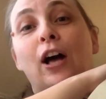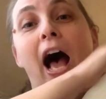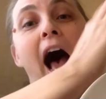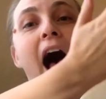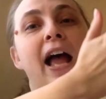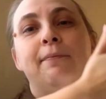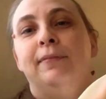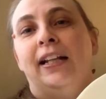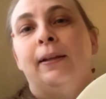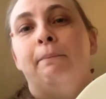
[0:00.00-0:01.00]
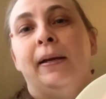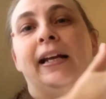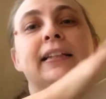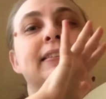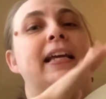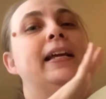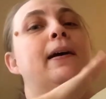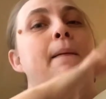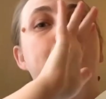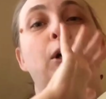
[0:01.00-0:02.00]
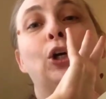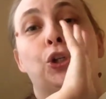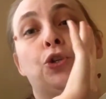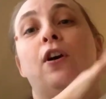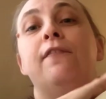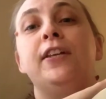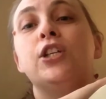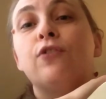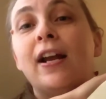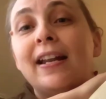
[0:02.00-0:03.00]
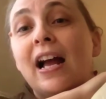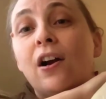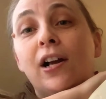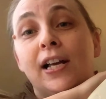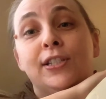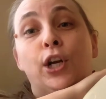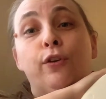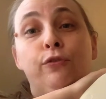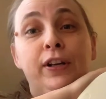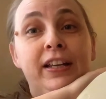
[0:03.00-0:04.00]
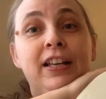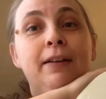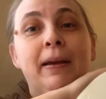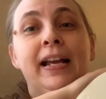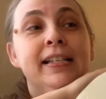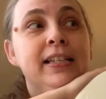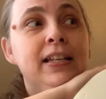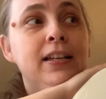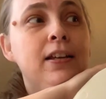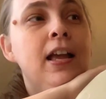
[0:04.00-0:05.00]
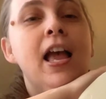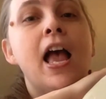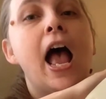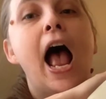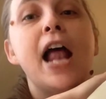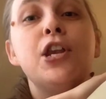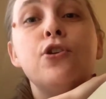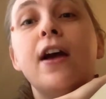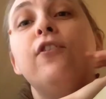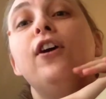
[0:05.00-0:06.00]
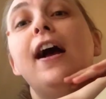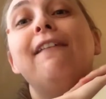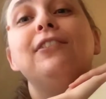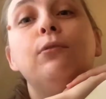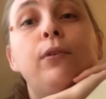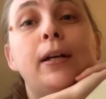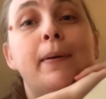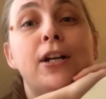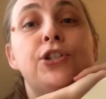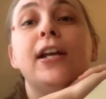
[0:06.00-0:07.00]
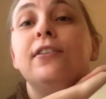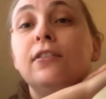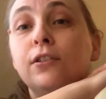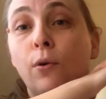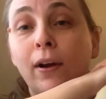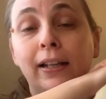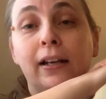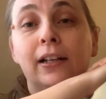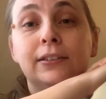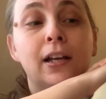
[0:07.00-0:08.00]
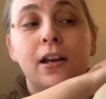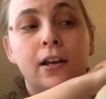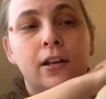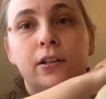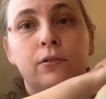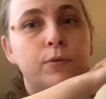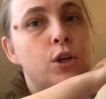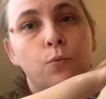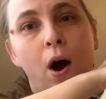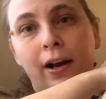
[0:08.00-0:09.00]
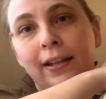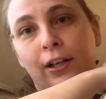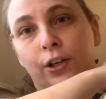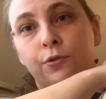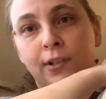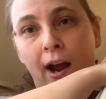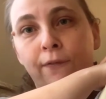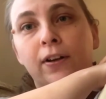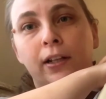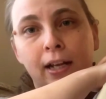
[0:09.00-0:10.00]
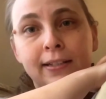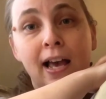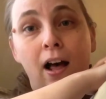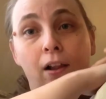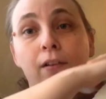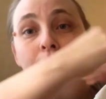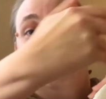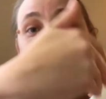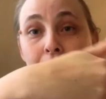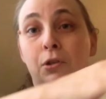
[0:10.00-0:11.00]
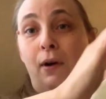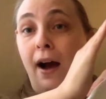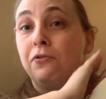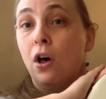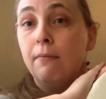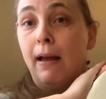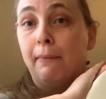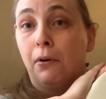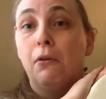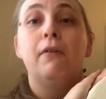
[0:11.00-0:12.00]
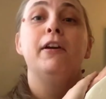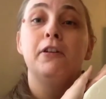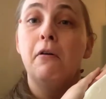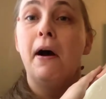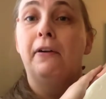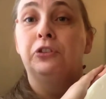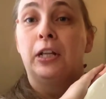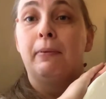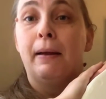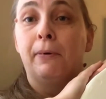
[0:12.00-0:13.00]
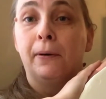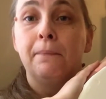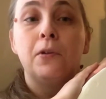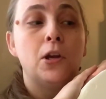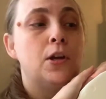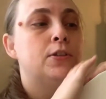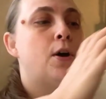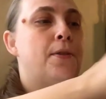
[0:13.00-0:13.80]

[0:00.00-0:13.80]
the biggest like pusher of these right now, because they're freaking amazing. And you never have to worry about changing the toilet, because when you walk in there, you definitely can tell you have toilet paper or you don't have toilet paper. So